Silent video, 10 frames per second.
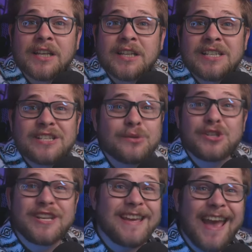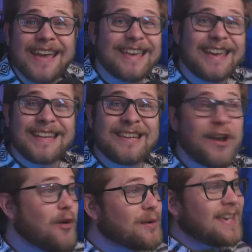So she ain't getting
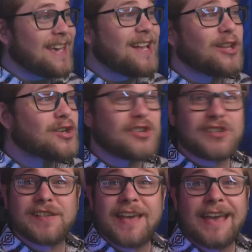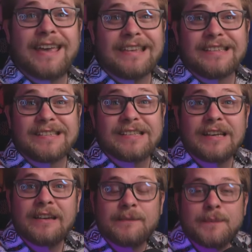no killer skins.
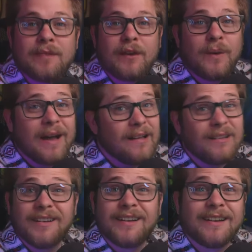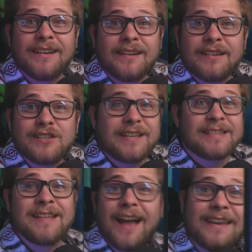Well, she's
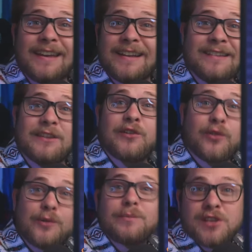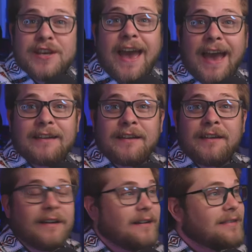not getting in the group chat
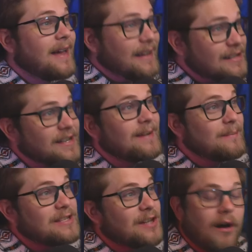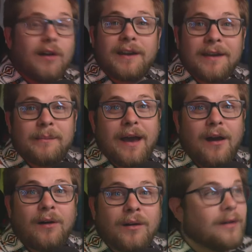that is going to be talking
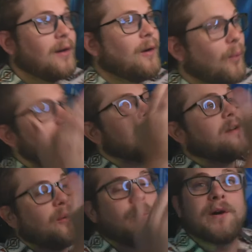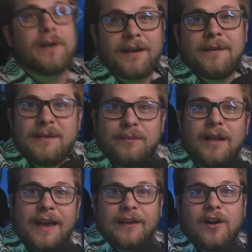about when we're going to be
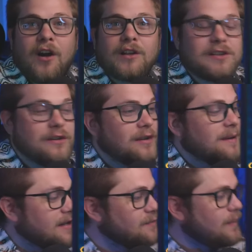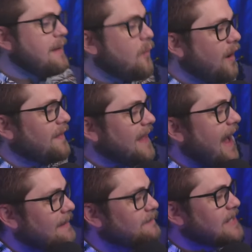playing Call of Duty, because we want
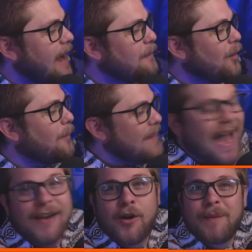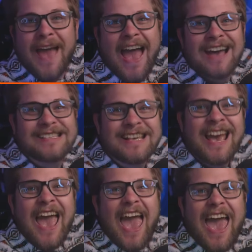that double battle pass
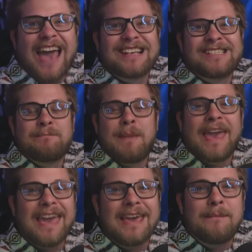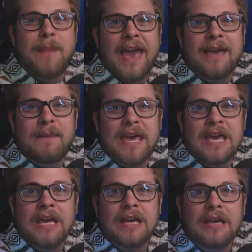X P, baby.